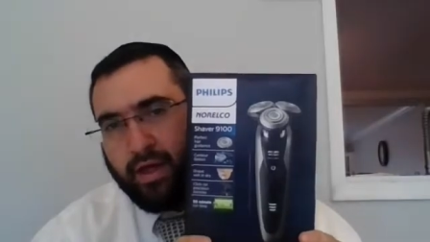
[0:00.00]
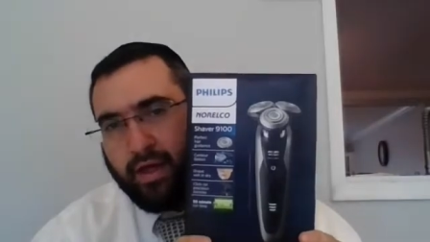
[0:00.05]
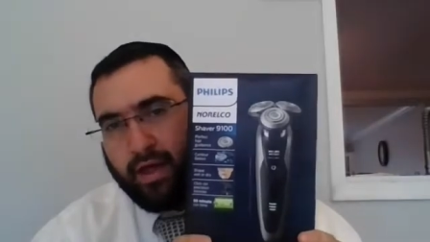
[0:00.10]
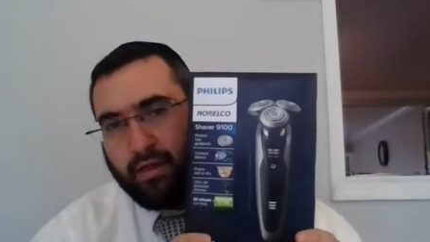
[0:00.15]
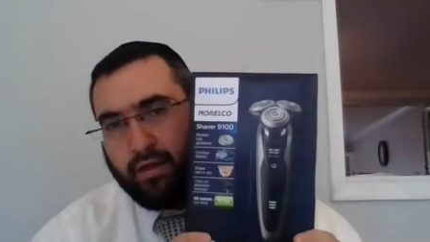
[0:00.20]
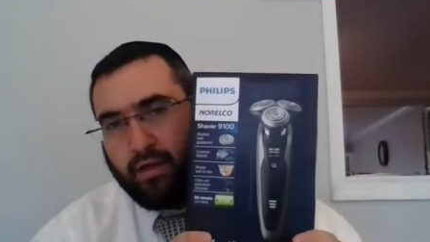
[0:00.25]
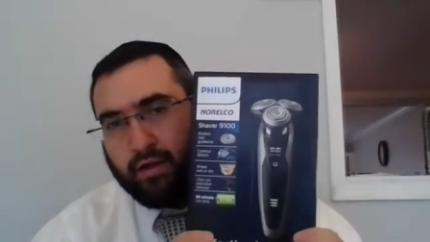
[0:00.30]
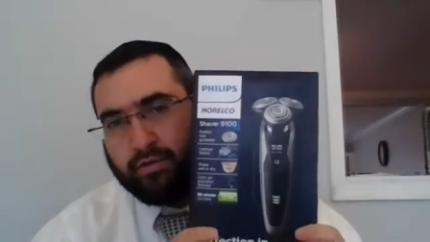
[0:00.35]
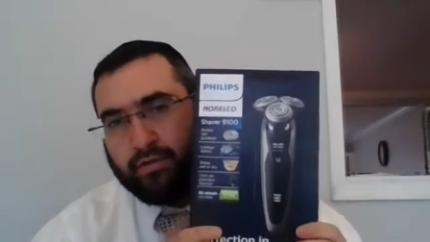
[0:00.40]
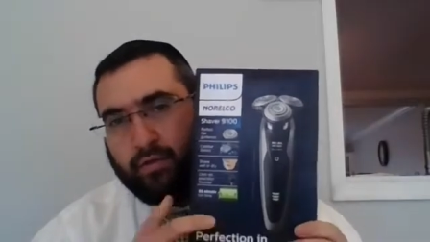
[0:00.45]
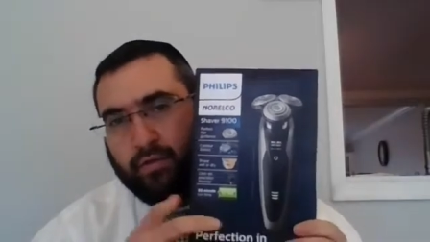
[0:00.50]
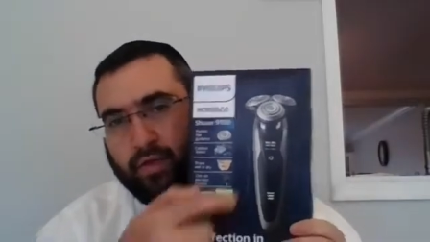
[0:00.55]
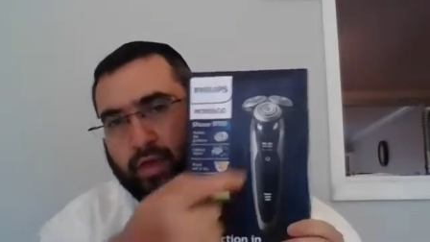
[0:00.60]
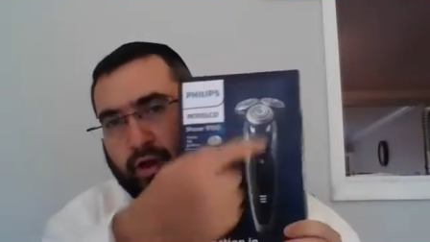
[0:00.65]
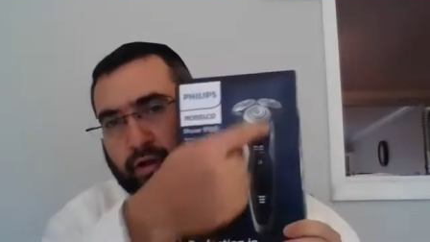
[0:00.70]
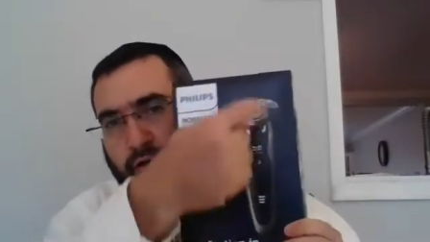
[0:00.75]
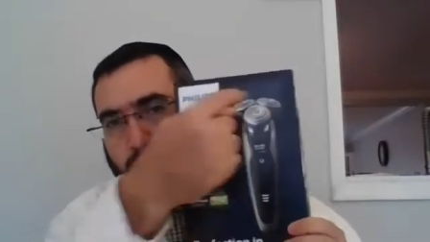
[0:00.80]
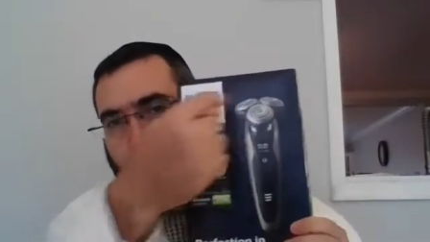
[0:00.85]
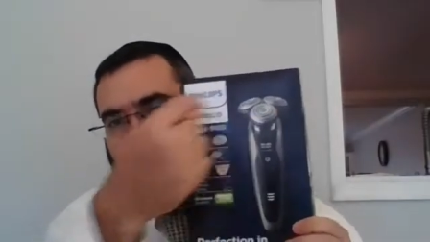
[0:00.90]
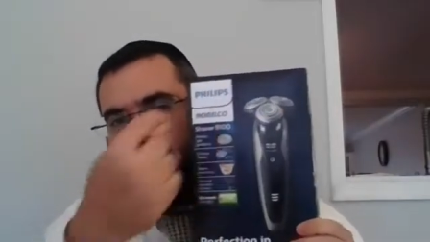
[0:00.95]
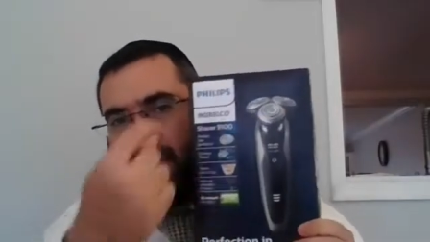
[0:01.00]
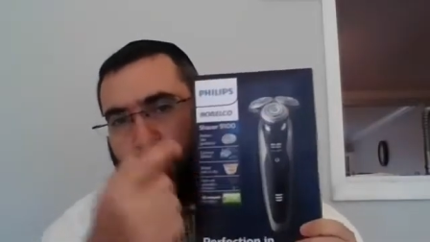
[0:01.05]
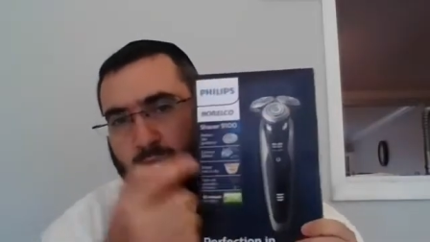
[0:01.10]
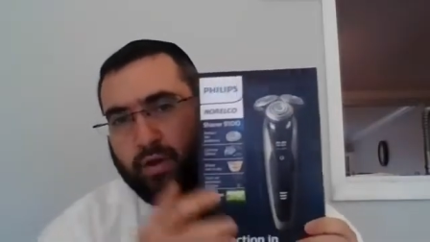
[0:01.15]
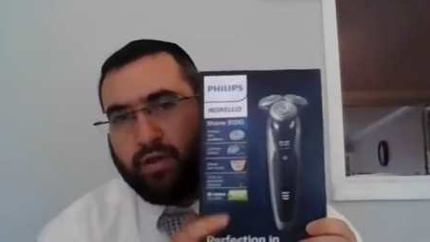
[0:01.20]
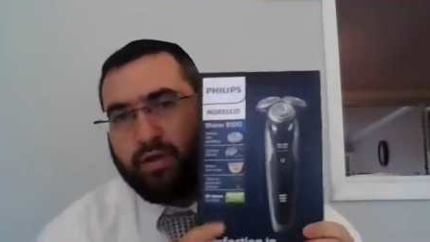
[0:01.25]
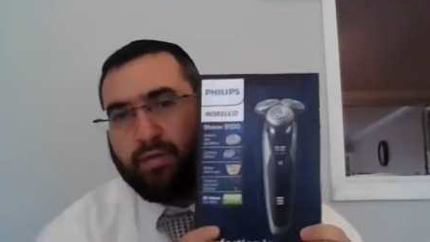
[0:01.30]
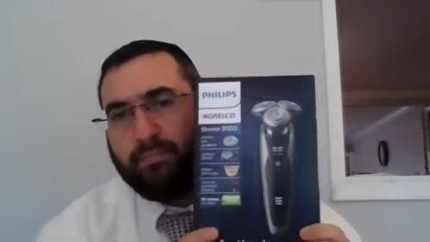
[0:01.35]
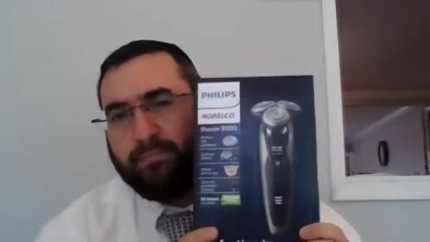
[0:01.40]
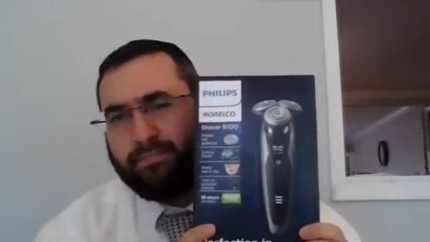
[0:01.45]
Hey, look, those letters are
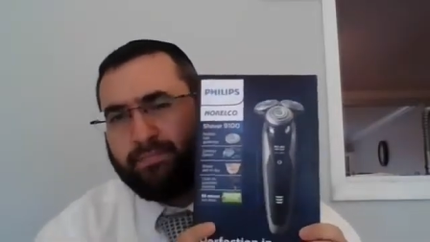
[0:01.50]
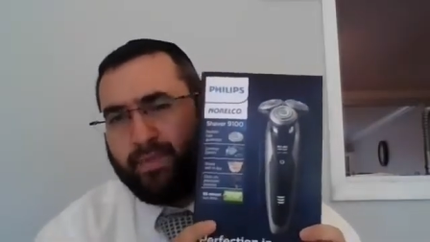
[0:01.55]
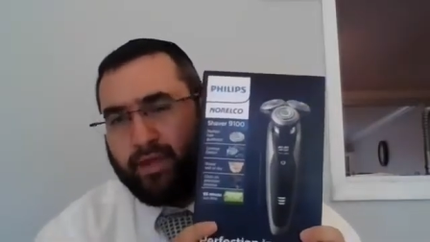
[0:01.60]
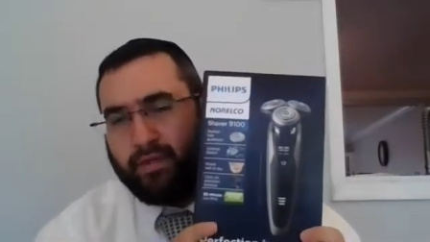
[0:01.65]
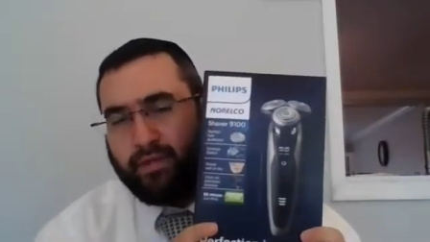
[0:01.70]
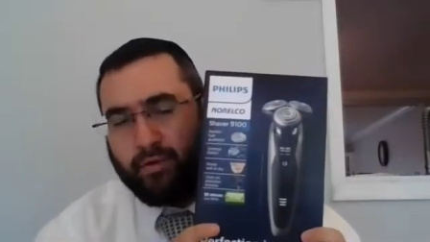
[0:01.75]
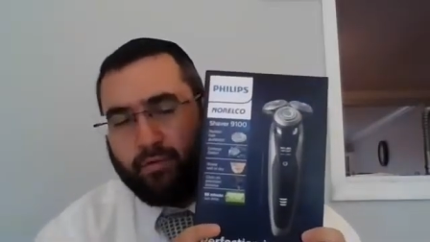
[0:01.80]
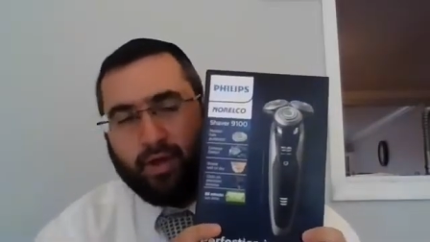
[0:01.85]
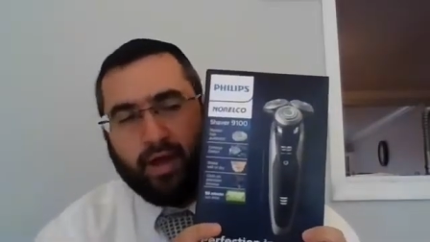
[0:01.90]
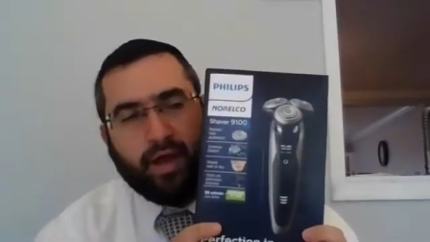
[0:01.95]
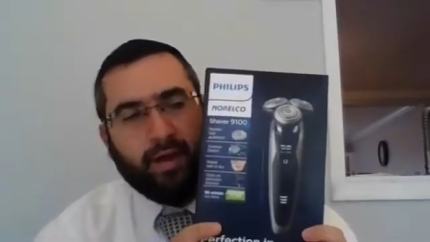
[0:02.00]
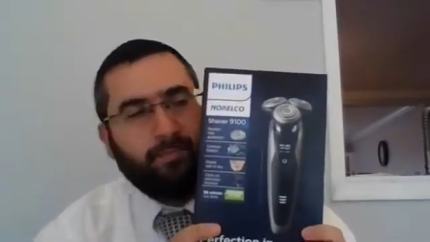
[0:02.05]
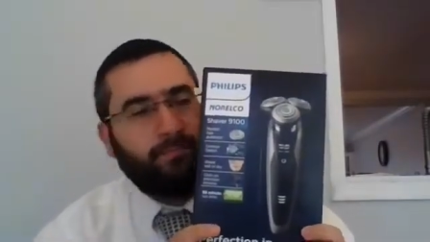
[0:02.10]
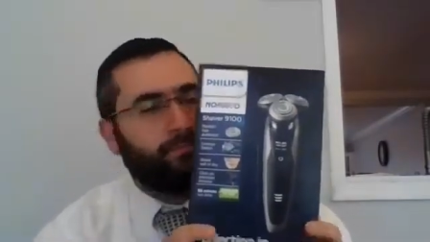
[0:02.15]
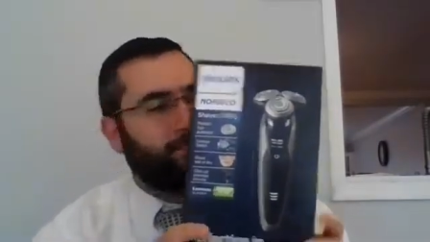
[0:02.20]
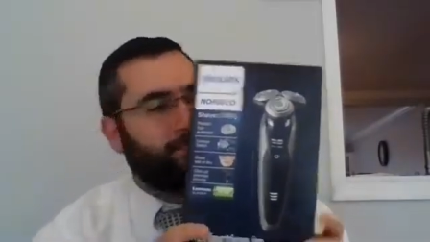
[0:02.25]
backwards. That's okay.